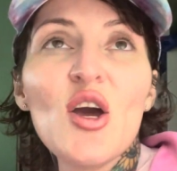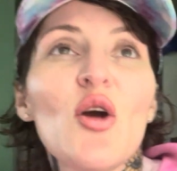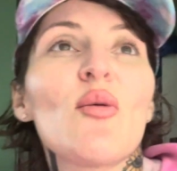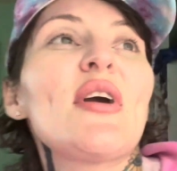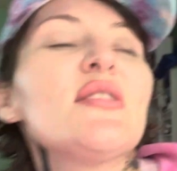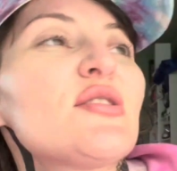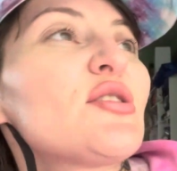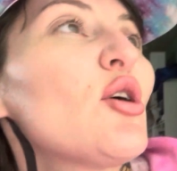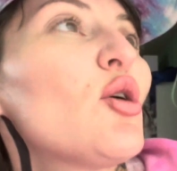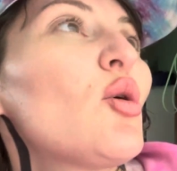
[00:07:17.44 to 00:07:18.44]
Right?
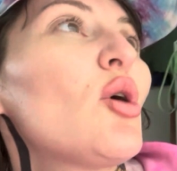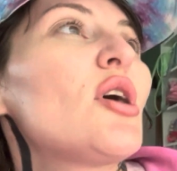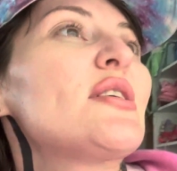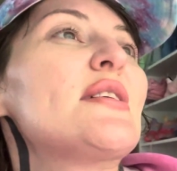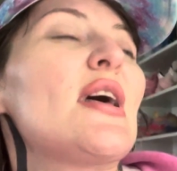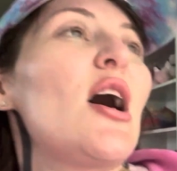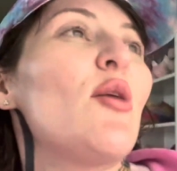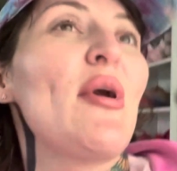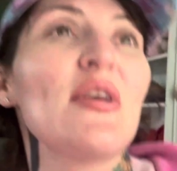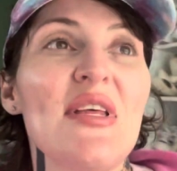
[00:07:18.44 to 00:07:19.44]
So
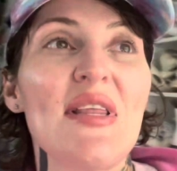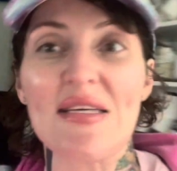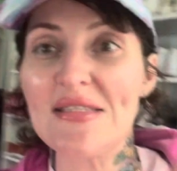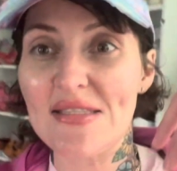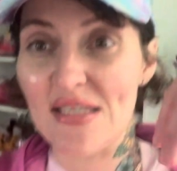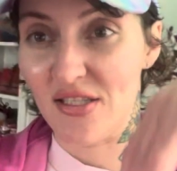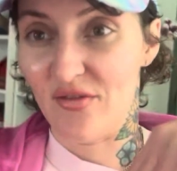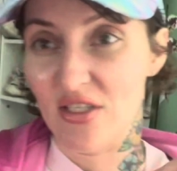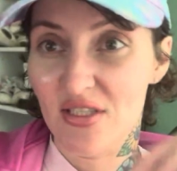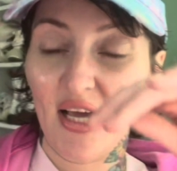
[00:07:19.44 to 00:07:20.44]
apparently like 6 of
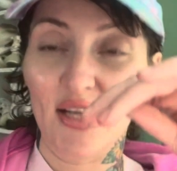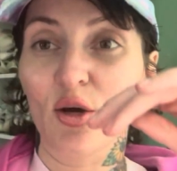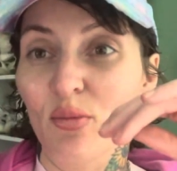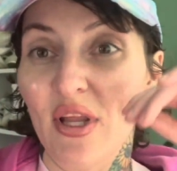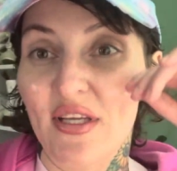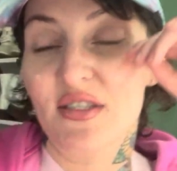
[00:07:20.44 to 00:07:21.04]
us had complained